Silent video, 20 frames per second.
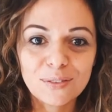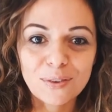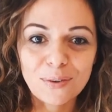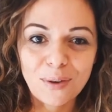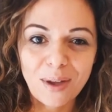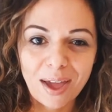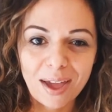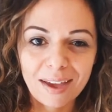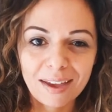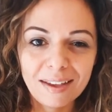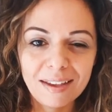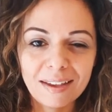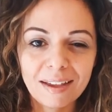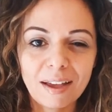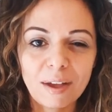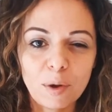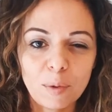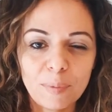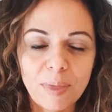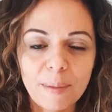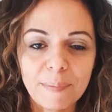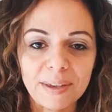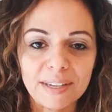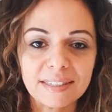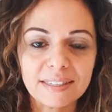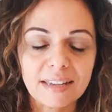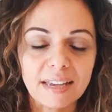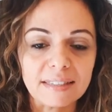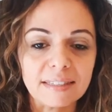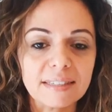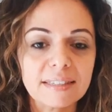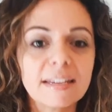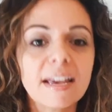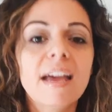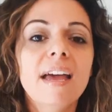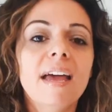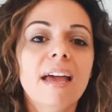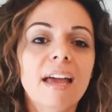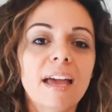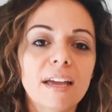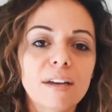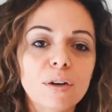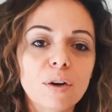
Okay, I hope that makes sense. And